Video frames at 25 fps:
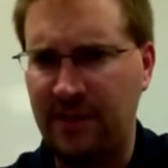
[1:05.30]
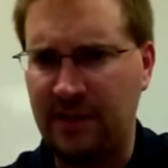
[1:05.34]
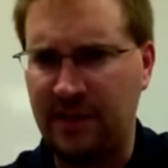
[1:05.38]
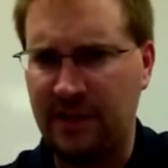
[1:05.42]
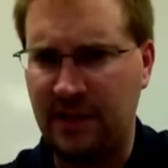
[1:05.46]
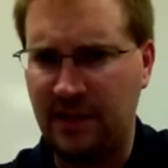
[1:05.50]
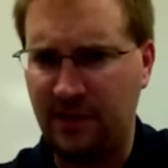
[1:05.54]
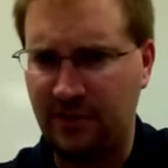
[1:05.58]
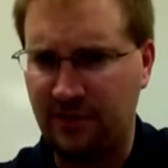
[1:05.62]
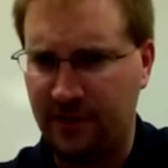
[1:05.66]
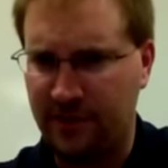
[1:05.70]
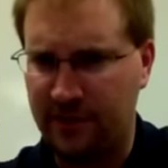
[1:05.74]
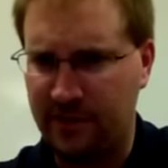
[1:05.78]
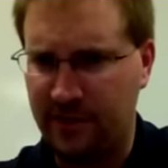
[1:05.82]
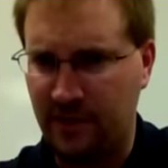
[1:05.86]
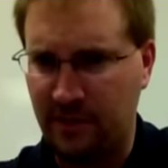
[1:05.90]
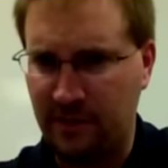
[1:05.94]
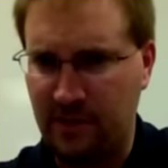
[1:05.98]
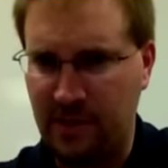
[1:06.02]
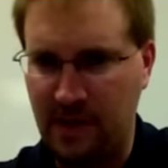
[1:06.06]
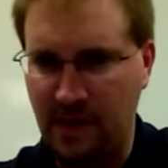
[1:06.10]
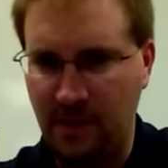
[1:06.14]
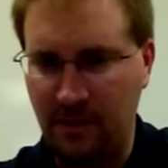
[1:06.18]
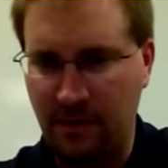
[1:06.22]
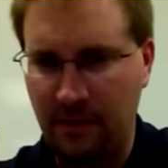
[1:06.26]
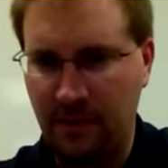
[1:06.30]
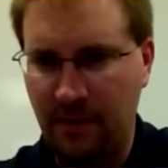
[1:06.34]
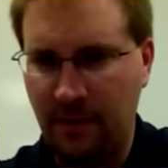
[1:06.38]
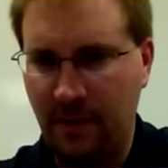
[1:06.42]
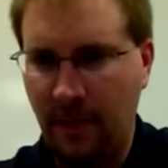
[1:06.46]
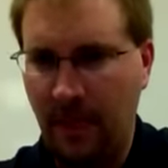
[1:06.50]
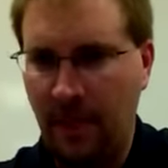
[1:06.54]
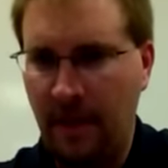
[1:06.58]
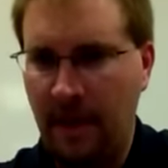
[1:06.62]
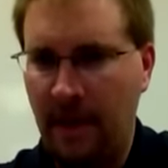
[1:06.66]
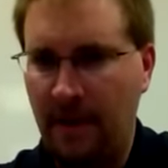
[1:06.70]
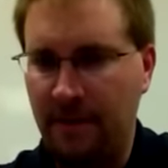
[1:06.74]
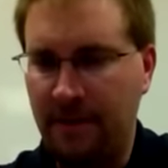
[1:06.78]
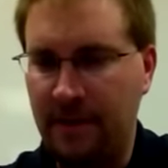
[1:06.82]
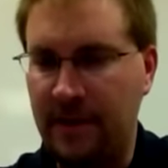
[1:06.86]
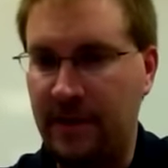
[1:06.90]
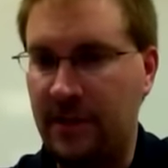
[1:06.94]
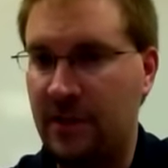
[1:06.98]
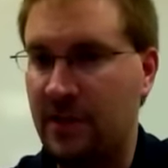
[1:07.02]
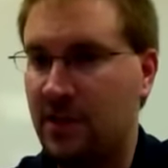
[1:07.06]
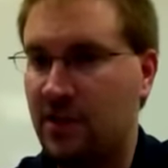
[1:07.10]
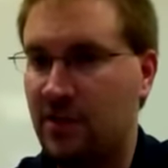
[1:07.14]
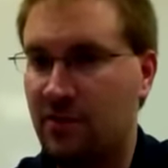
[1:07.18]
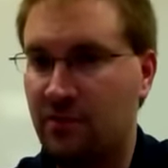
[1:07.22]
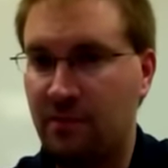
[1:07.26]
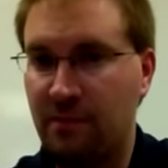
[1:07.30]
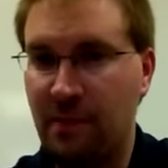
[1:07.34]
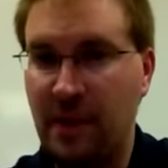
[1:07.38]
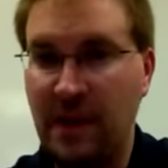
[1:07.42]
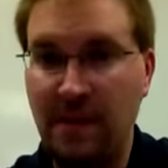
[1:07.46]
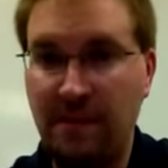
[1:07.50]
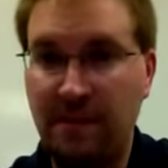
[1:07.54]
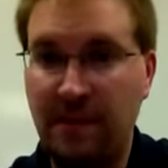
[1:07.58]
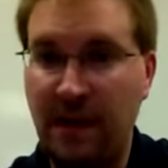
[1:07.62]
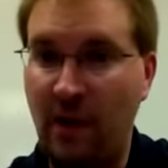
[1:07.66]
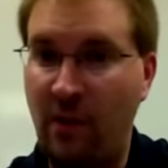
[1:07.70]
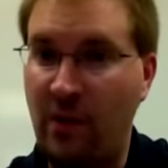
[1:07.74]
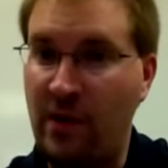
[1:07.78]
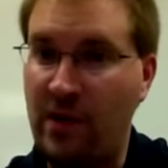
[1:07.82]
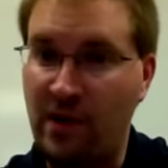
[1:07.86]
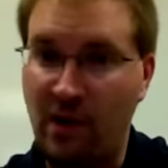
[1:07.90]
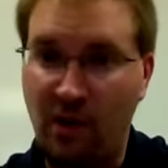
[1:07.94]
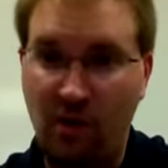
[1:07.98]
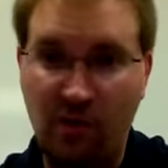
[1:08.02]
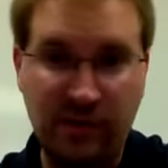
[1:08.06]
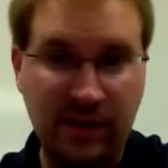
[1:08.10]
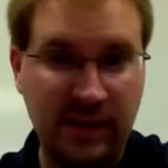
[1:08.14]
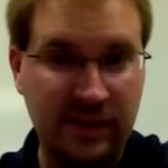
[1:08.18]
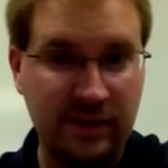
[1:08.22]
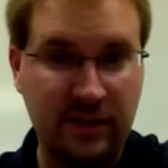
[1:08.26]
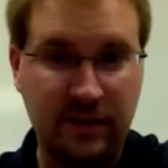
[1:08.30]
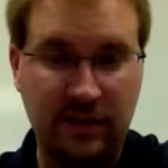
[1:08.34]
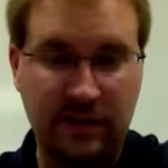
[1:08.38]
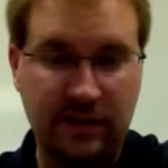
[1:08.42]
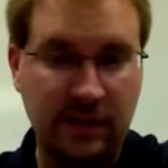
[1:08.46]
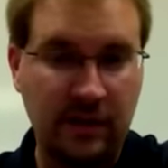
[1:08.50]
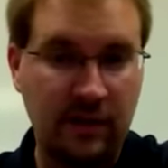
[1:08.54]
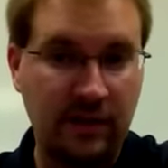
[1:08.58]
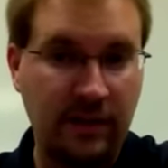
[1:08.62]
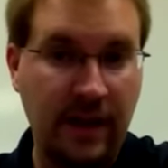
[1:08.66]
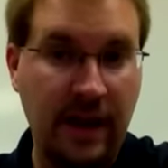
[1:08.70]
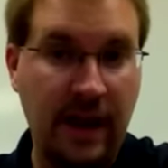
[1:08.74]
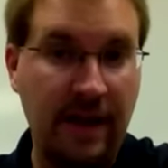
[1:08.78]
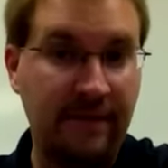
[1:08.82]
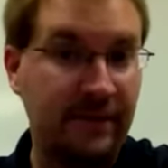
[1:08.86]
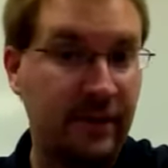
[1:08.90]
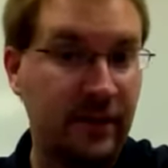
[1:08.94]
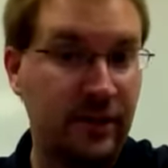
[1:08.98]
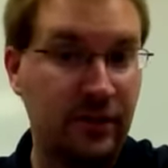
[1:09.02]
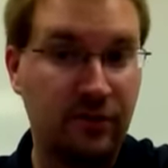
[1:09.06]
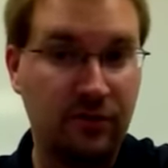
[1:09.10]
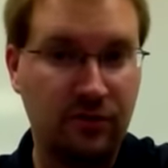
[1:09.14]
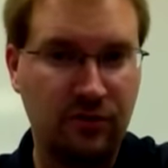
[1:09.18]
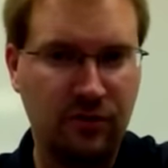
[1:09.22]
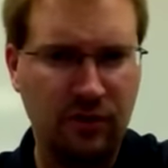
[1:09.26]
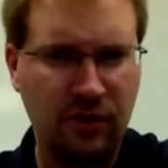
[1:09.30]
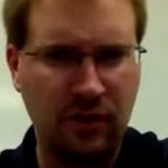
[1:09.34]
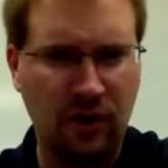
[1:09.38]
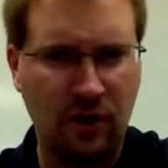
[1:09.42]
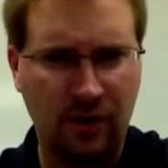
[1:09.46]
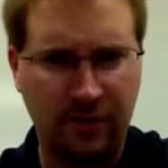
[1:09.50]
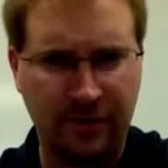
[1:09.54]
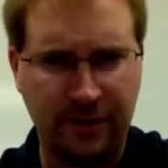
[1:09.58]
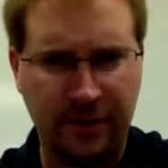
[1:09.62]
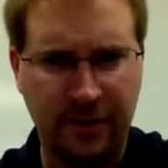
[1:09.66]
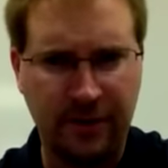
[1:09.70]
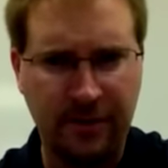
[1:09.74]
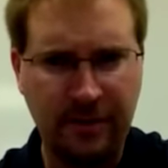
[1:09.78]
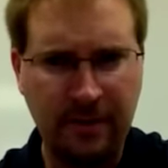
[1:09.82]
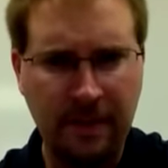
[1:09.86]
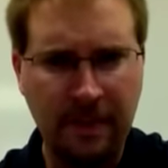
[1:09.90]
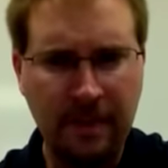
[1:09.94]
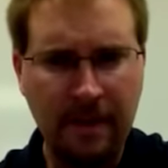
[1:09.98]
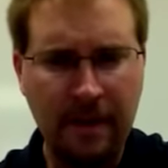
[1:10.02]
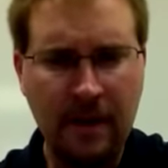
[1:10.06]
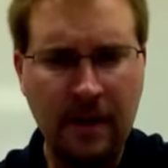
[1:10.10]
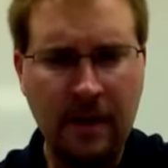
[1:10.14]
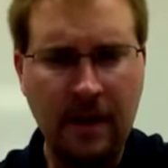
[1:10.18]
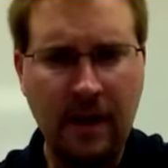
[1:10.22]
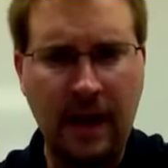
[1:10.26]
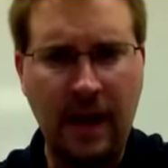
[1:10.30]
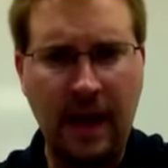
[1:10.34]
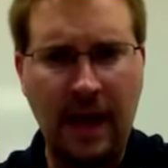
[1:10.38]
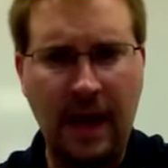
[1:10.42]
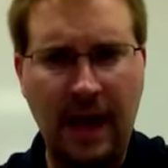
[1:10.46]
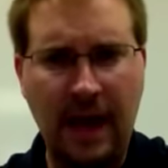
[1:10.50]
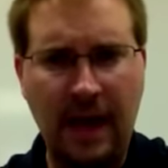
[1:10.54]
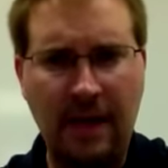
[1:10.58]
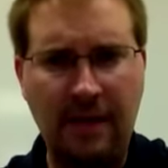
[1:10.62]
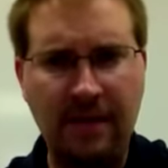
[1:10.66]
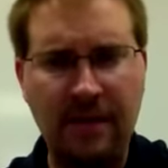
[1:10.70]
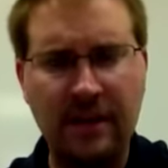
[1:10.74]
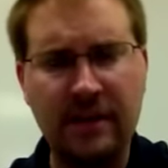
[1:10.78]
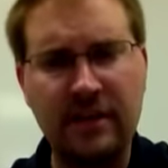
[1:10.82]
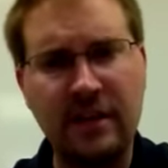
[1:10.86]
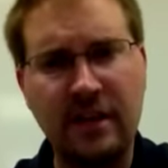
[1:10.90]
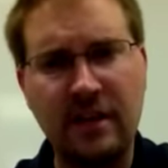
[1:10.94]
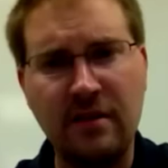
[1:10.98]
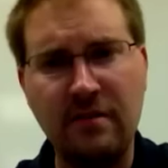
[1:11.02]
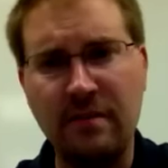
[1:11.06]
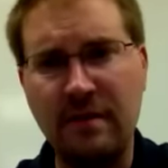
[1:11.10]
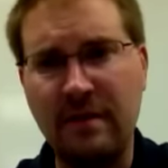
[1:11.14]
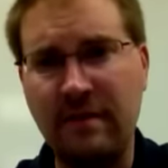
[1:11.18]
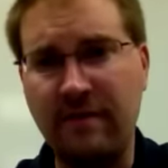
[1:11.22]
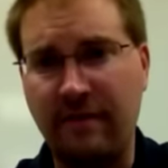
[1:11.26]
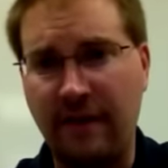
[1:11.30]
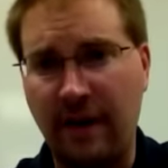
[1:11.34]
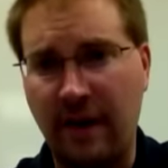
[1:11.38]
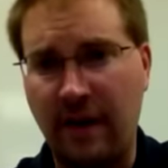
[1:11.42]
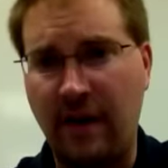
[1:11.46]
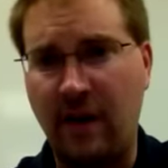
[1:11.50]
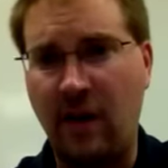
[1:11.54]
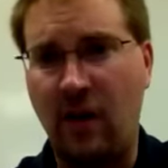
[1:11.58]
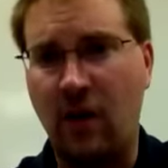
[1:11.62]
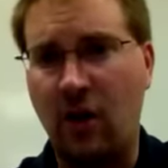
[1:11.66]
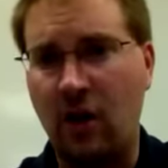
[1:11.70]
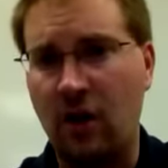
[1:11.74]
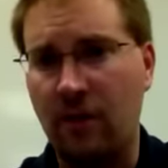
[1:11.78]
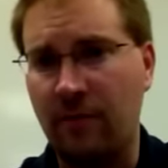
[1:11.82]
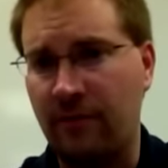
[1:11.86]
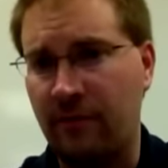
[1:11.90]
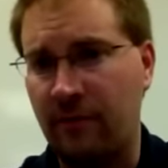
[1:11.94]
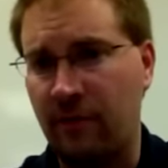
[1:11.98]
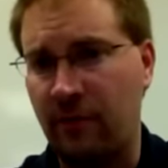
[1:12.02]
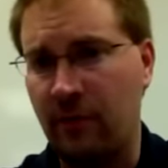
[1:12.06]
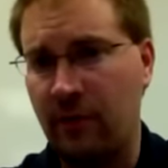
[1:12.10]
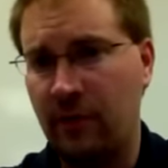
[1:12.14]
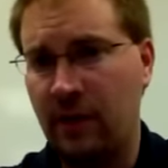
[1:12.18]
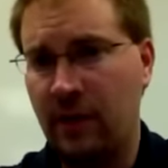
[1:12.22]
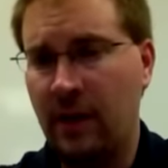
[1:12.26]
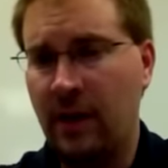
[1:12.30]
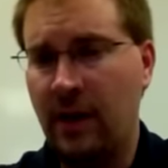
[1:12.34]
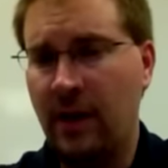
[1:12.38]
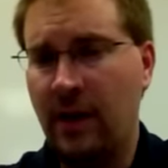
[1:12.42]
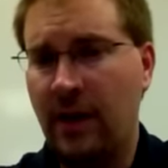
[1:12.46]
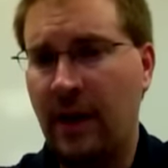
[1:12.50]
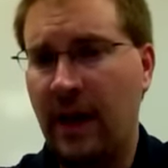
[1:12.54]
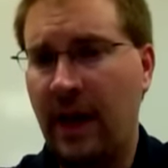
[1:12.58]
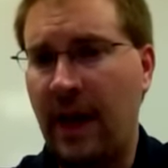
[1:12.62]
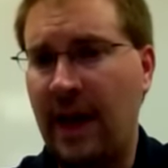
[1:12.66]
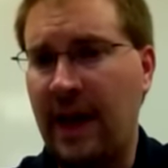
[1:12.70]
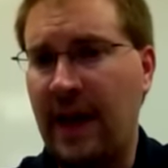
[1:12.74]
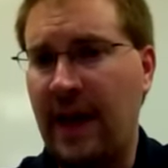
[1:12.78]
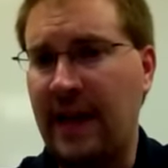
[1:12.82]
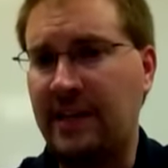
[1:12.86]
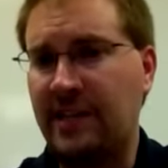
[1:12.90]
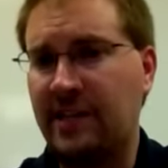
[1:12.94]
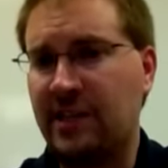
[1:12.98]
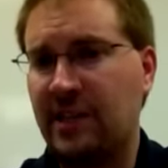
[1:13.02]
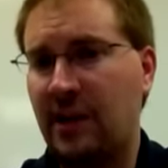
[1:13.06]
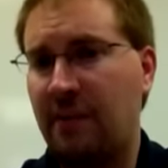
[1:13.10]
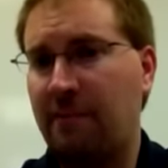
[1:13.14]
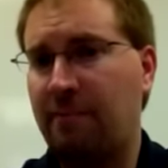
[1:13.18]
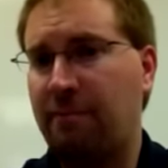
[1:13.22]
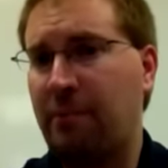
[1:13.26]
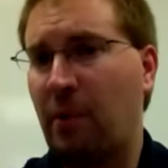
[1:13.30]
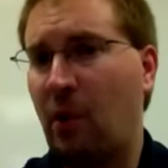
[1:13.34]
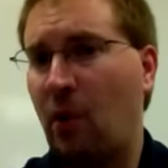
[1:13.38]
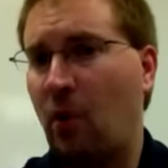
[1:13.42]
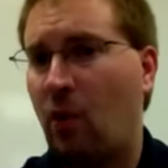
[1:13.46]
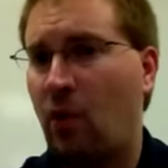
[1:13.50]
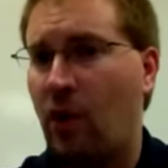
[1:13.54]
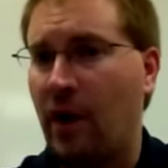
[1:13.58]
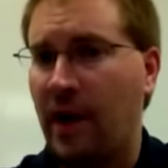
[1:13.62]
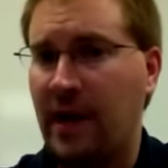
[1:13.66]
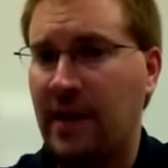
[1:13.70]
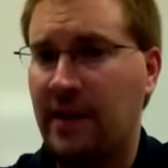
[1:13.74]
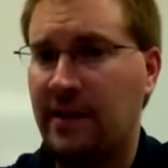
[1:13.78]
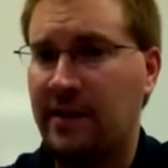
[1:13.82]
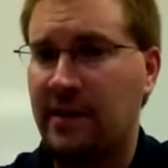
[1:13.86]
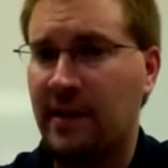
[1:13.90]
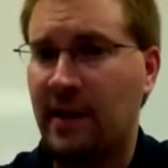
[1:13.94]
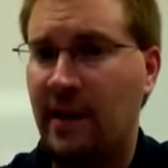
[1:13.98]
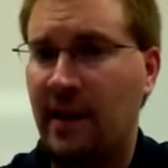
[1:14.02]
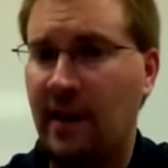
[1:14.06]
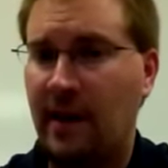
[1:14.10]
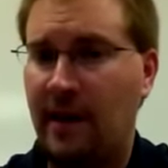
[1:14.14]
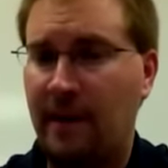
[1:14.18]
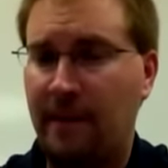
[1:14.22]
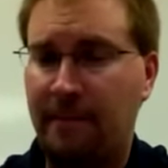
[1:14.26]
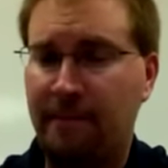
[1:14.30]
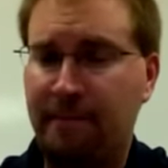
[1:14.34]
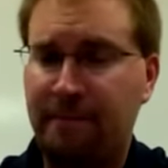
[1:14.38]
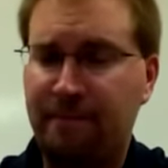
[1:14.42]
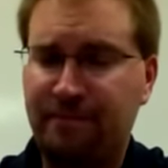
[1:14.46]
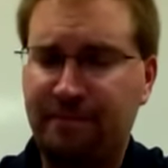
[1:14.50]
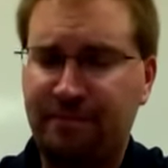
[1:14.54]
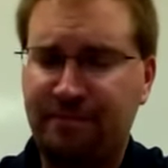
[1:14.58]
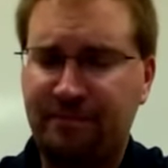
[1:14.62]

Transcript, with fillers: this intrinsic PEEP, this is PEEP that we don't necessarily have control over, and this can be very harmful. And at some point, um,